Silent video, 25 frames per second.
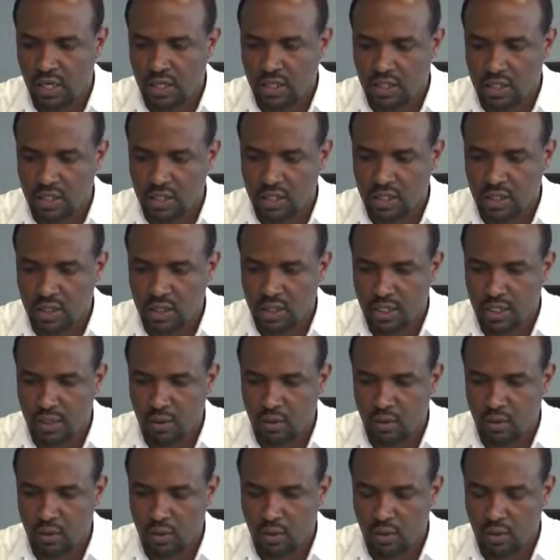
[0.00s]
This need
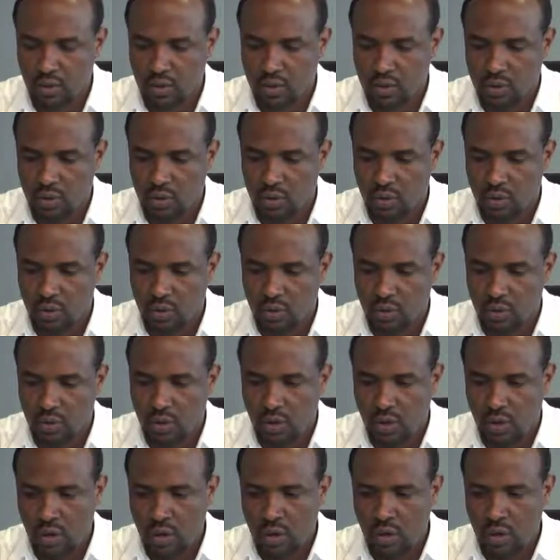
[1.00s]
to be also
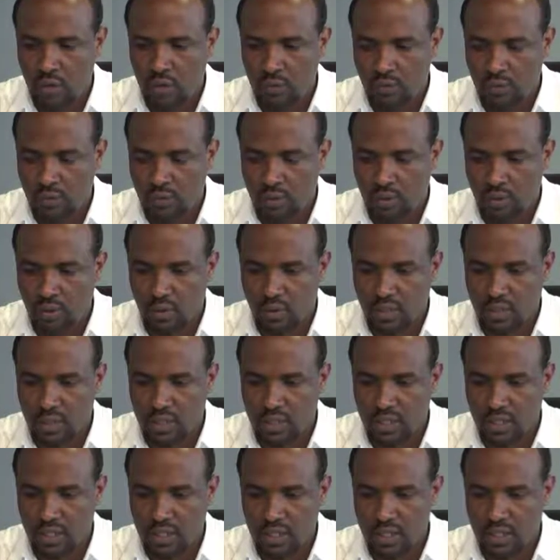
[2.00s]
be
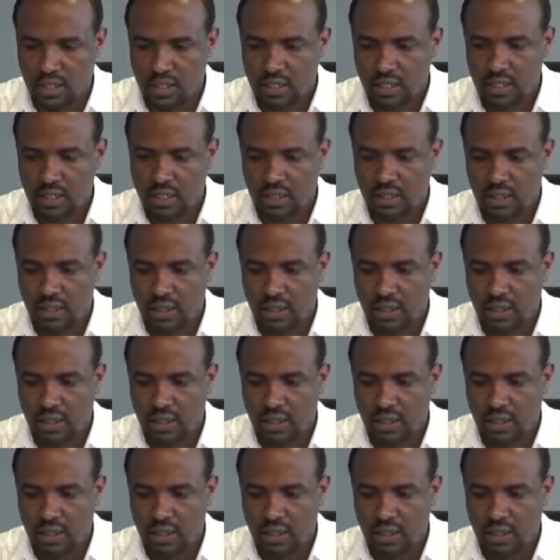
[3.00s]
considered